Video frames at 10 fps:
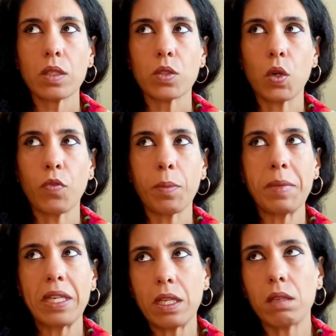So for
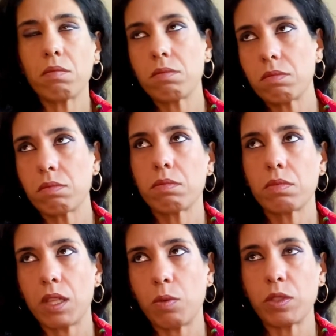me,
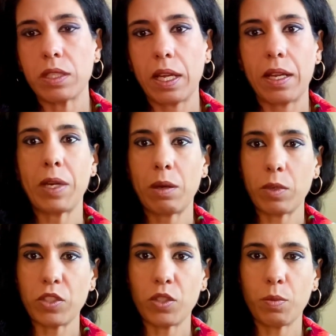that was that. When I
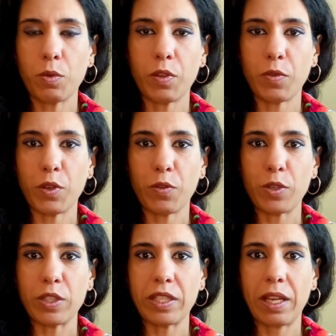watched the movie for the
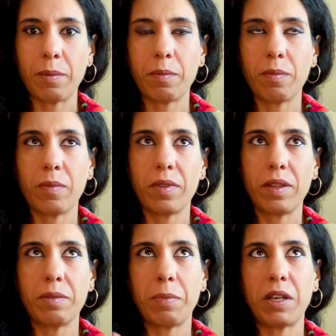first time,
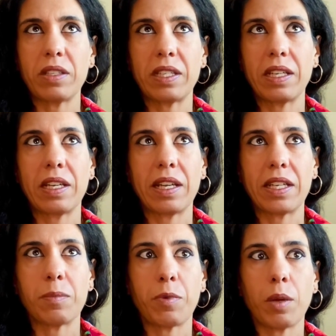the part that I
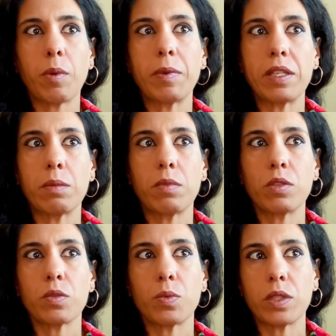liked probably the
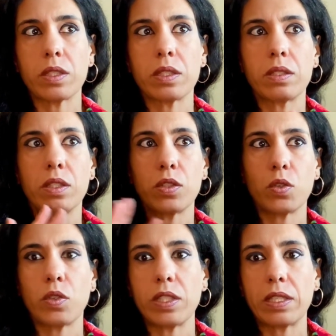most was the
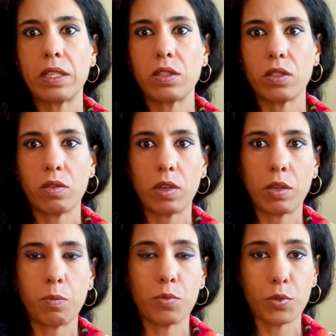story centered
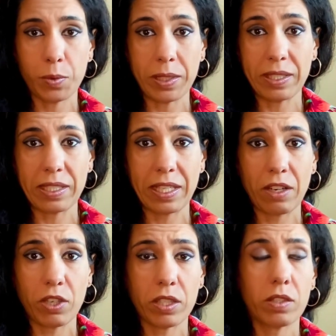around Bruce Willis's
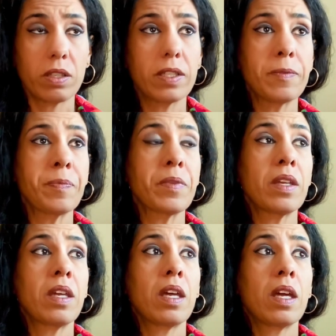character,
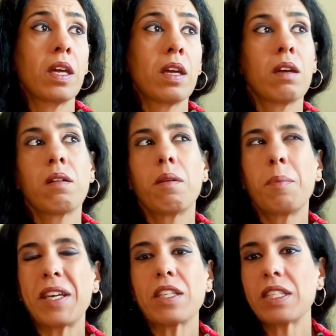
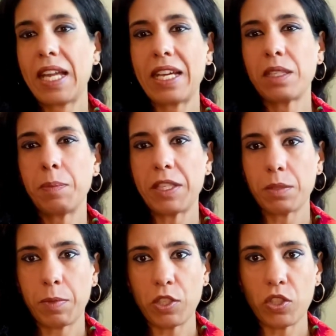because it had the
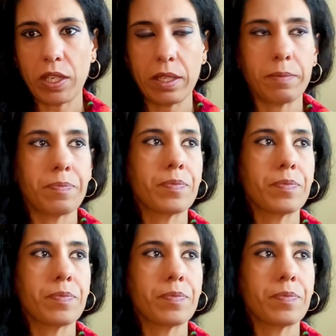biggest punchline.